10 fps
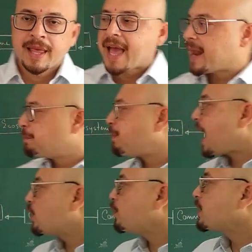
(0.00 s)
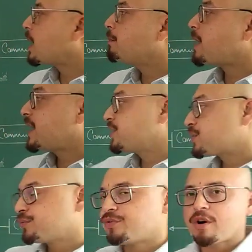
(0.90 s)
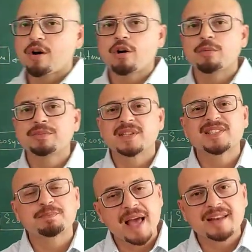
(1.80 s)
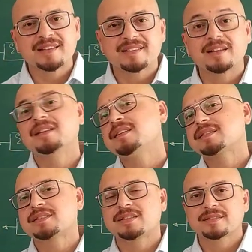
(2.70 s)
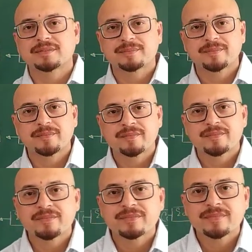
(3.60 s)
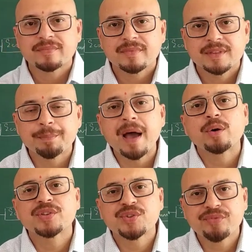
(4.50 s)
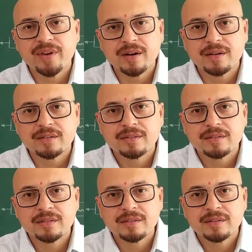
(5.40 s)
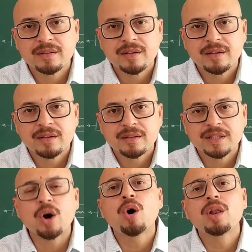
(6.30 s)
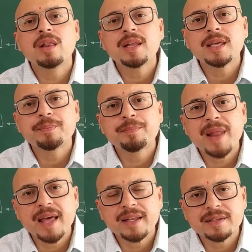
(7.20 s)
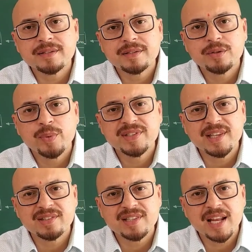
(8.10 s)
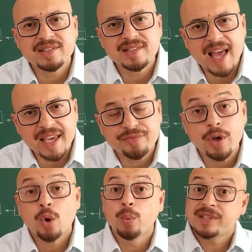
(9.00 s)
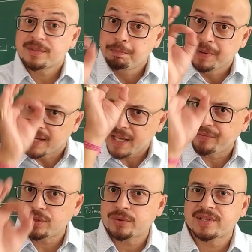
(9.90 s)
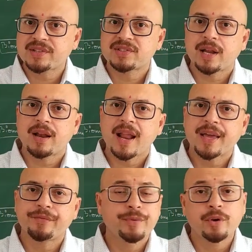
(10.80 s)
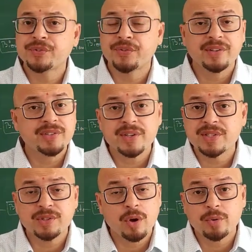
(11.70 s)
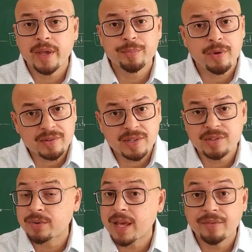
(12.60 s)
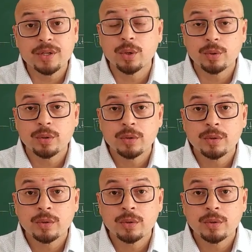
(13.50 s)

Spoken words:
And biome combines to form this planet Earth, the biosphere, the only planet which sustains life, which is believed to sustain life, because research is an ongoing process. You never know.